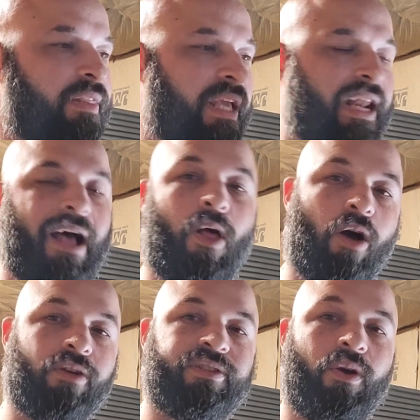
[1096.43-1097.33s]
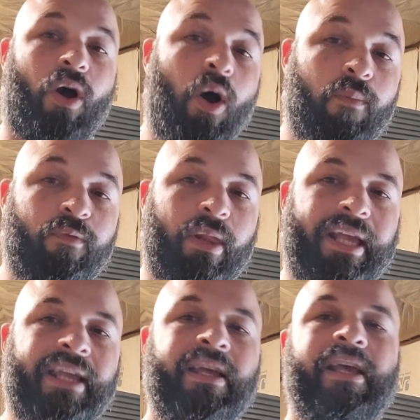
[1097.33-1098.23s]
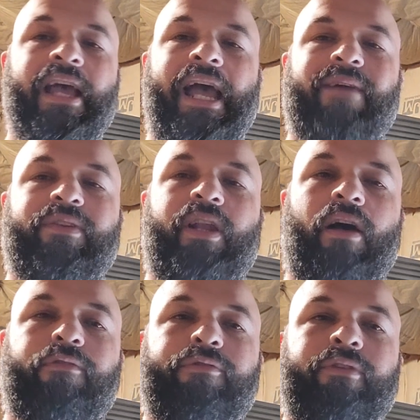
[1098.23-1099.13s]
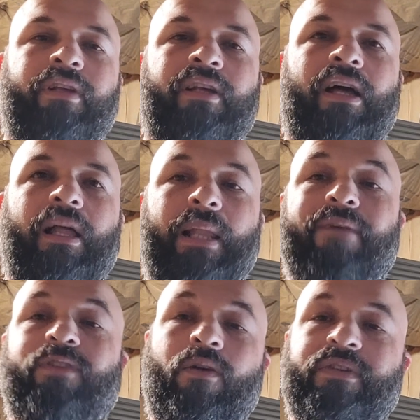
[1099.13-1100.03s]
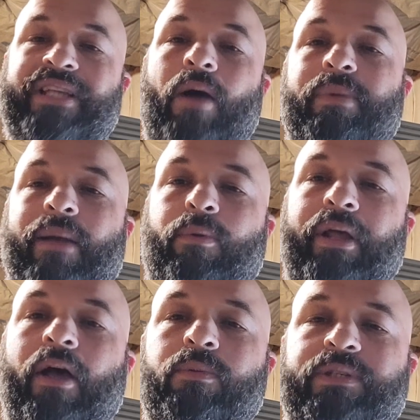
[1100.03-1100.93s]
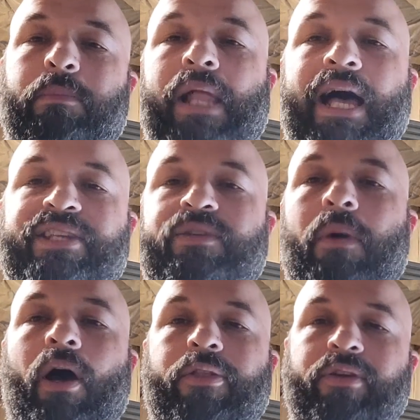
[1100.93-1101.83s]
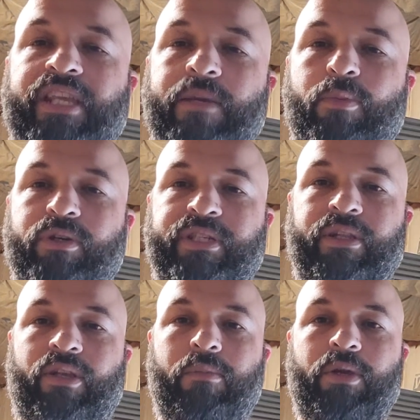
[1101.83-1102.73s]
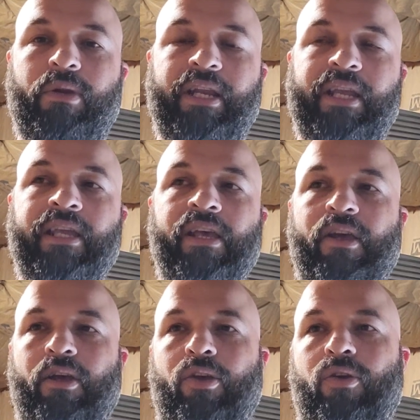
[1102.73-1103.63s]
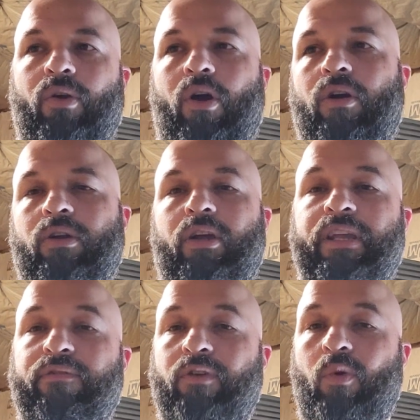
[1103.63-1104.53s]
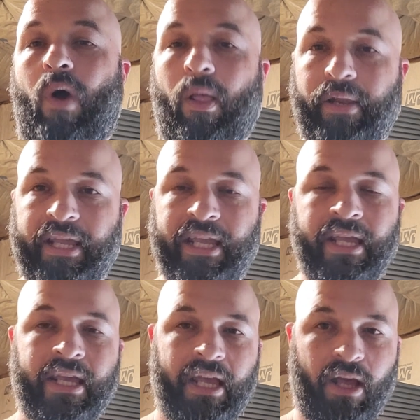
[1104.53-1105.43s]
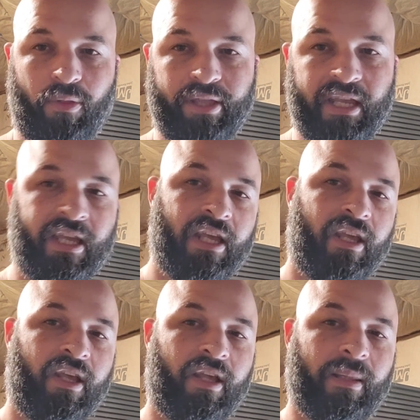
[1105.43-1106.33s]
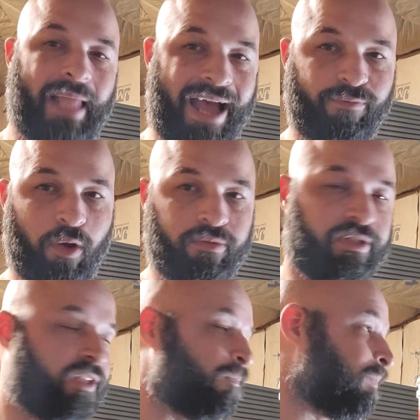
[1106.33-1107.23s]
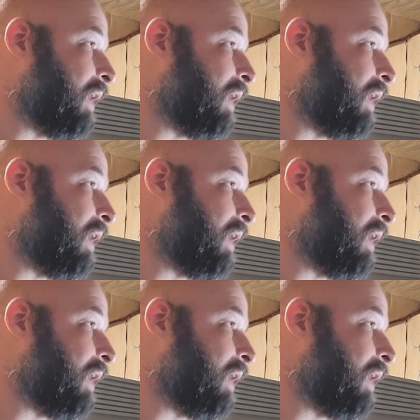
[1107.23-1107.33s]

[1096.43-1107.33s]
then I'll also hopefully have enough leftovers. I'll be able to help supply some other keepers in the community who are looking for quality, healthy, live rodents,